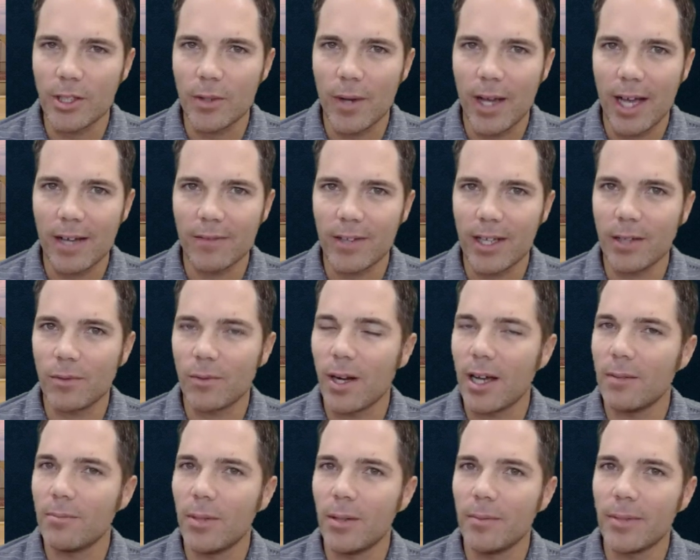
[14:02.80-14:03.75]
have a
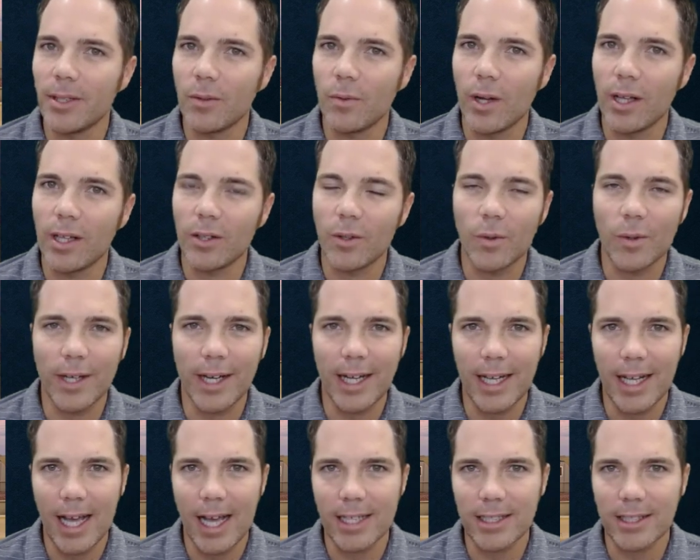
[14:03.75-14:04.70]
rod pumping well or a
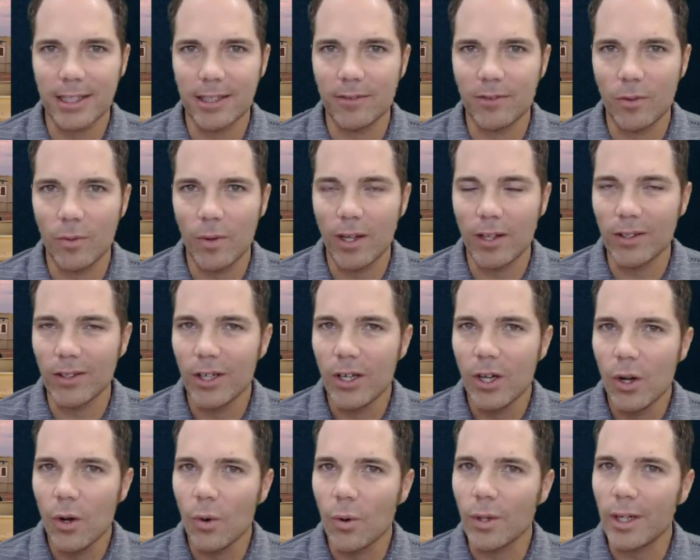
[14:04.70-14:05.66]
gas lift well
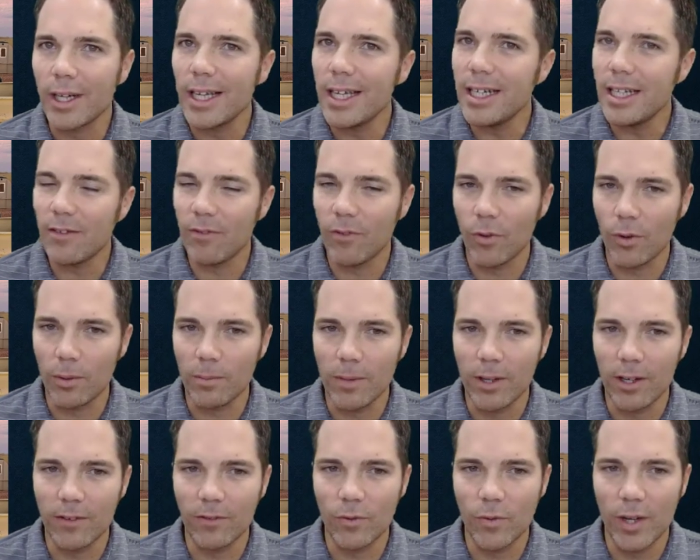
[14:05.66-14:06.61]
or any form
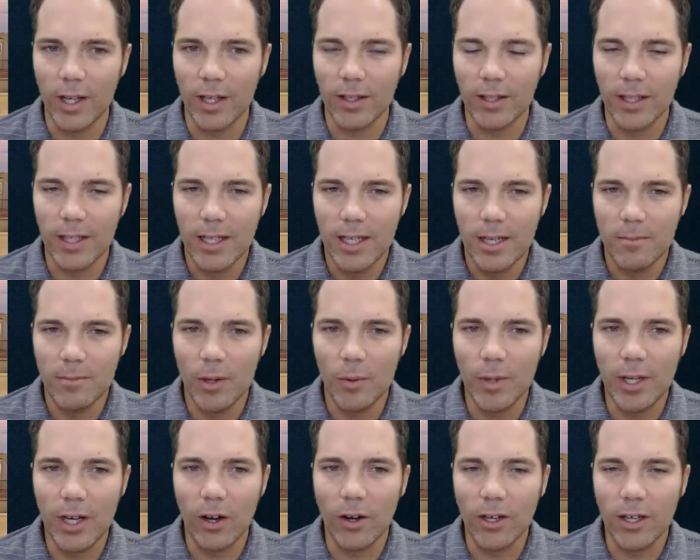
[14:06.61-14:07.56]
of well. But
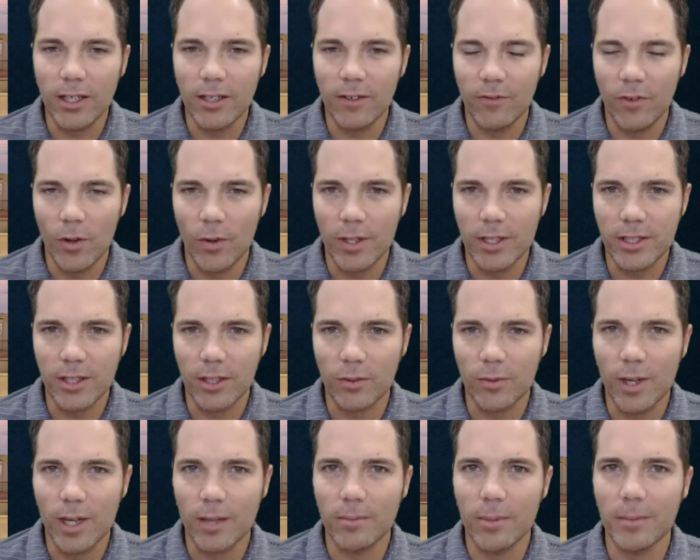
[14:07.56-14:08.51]
we are going to focus on
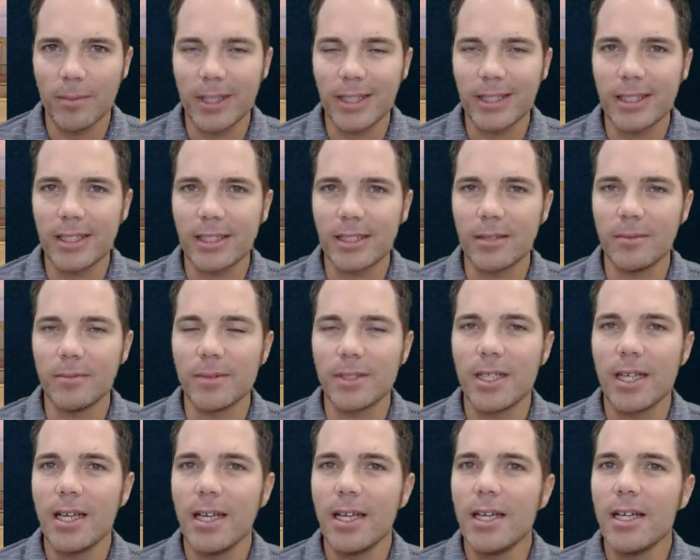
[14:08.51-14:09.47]
rod pumping systems
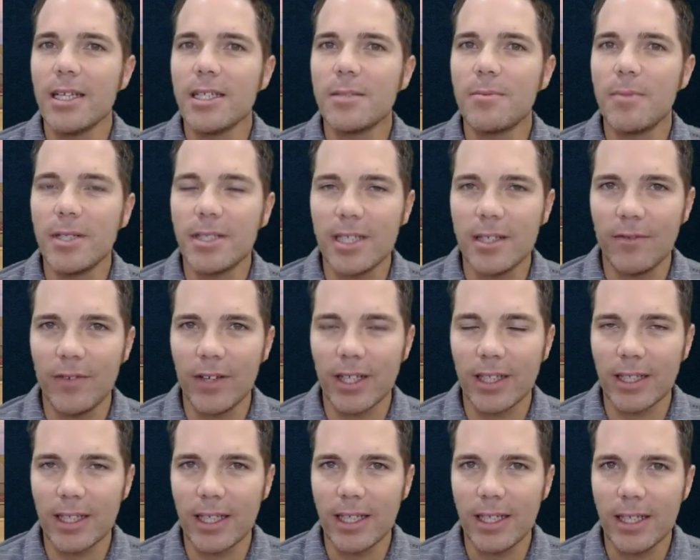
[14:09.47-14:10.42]

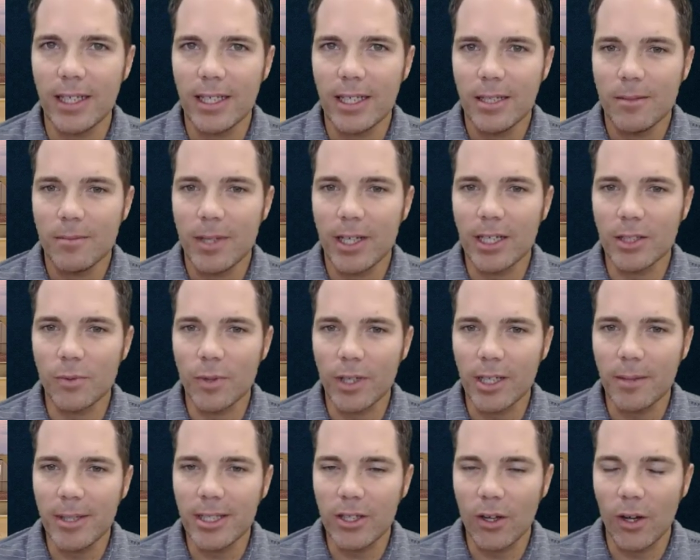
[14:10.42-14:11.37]
specifically because we're going to
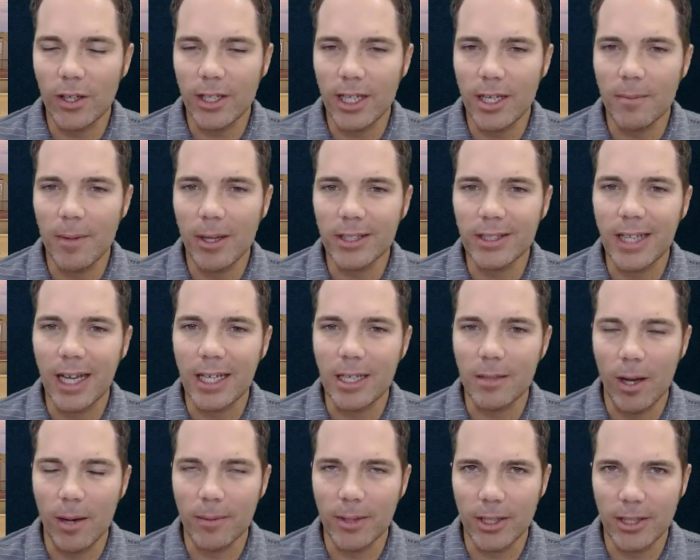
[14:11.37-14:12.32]
be talking about
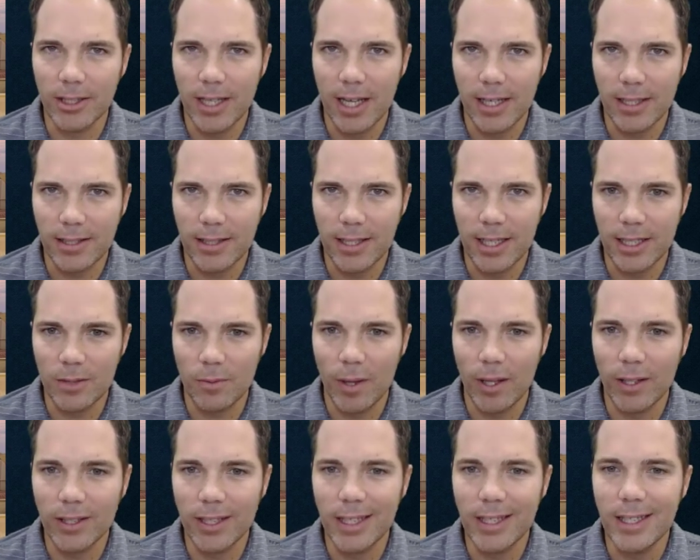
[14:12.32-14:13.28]
dynamometer tests as
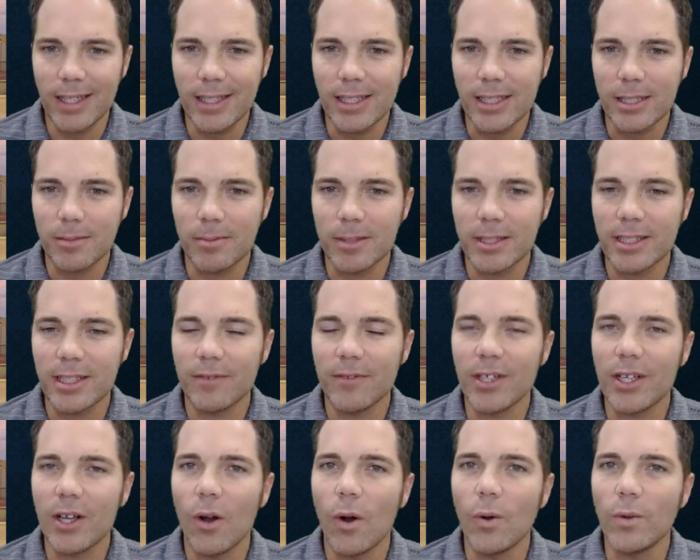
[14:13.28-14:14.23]
well, and this is
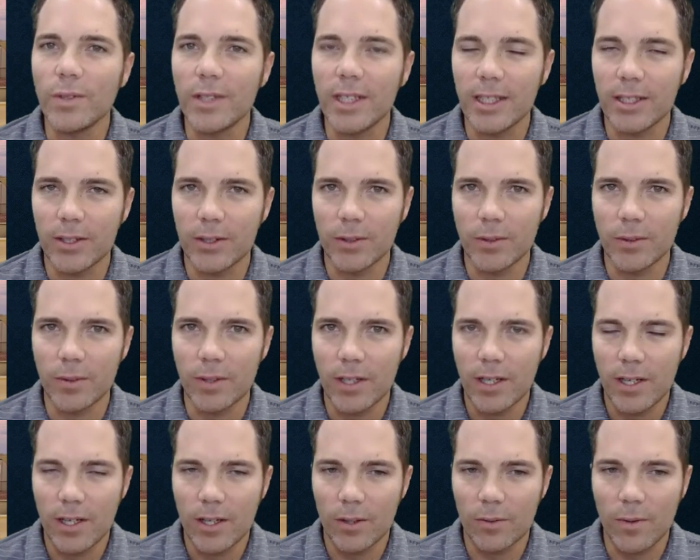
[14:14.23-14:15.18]
specific only to
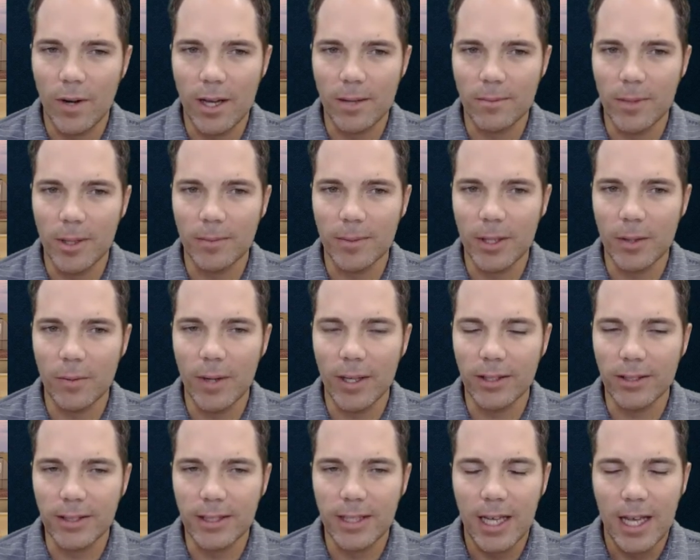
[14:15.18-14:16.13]
rod pumping
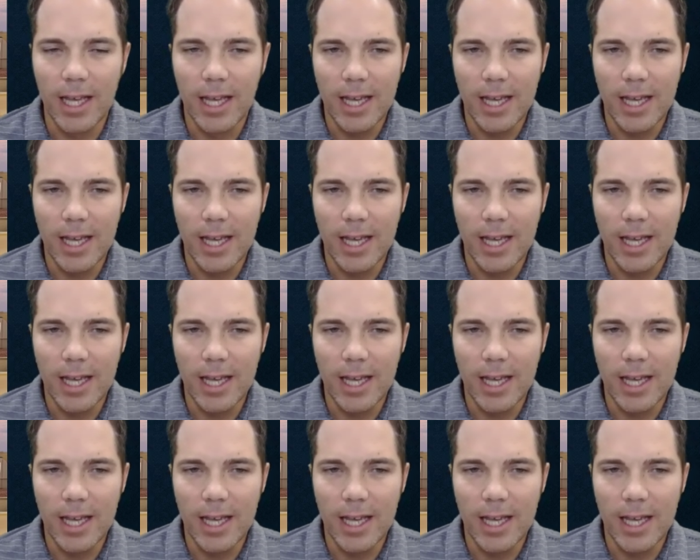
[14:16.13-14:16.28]
wells.